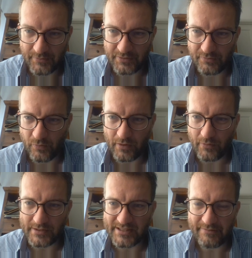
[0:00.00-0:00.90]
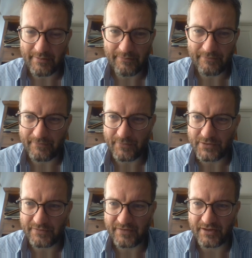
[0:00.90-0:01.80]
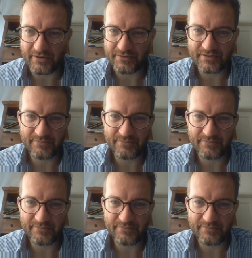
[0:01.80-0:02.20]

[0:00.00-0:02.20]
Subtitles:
Why is it giving music videos?